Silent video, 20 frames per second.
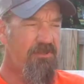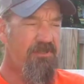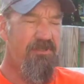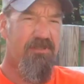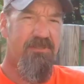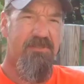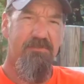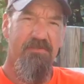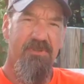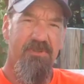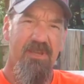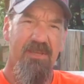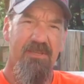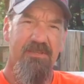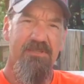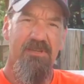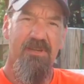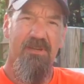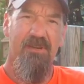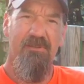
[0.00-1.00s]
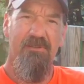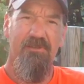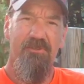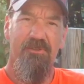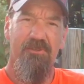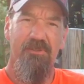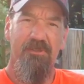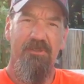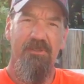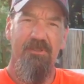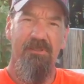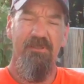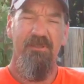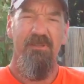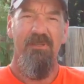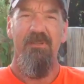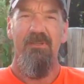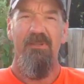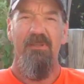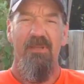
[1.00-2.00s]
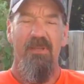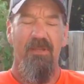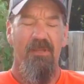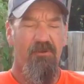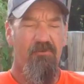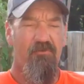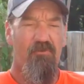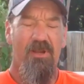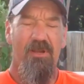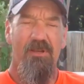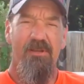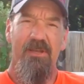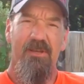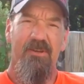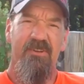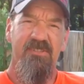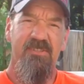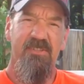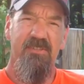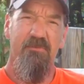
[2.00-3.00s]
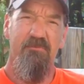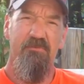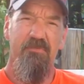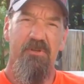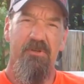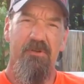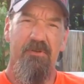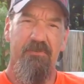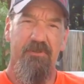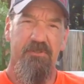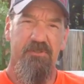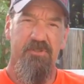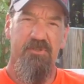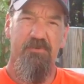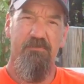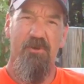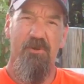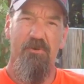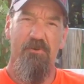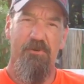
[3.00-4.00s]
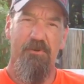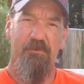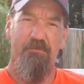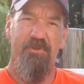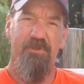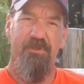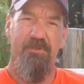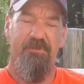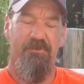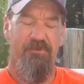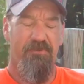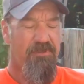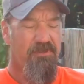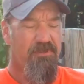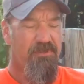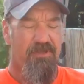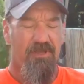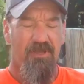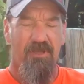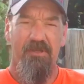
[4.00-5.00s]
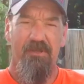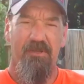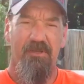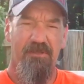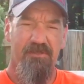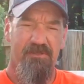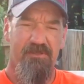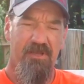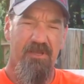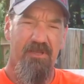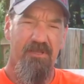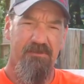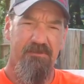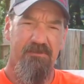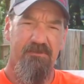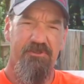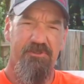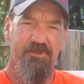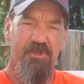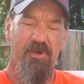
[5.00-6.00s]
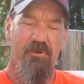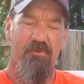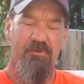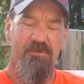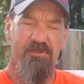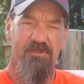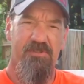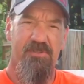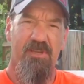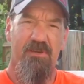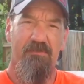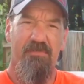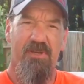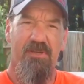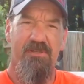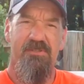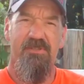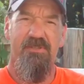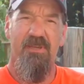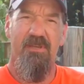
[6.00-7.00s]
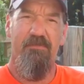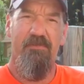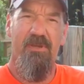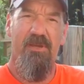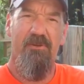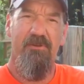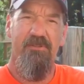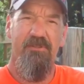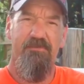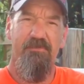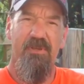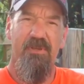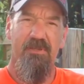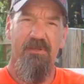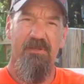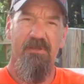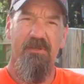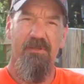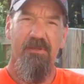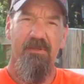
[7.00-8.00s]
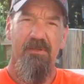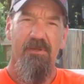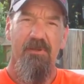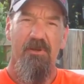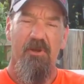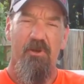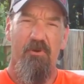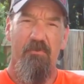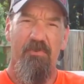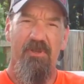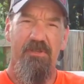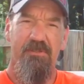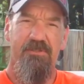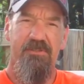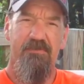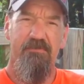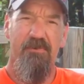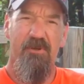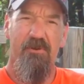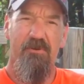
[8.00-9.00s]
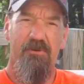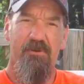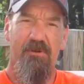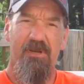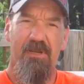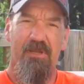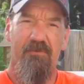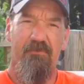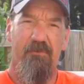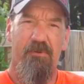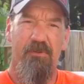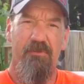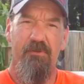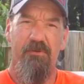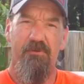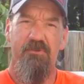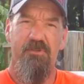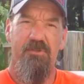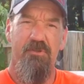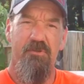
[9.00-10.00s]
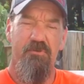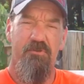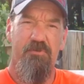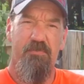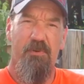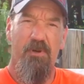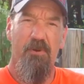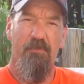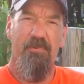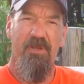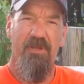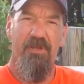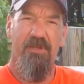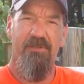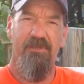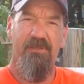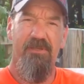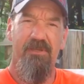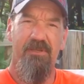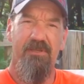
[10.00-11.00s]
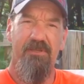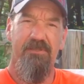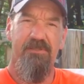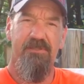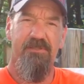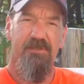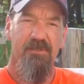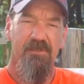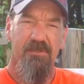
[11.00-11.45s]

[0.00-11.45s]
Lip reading: does some cast iron cooking, and right now he's in the middle of a smoker build, and he's showing step by step how he's making a homemade smoker out of one of those huge propane tanks.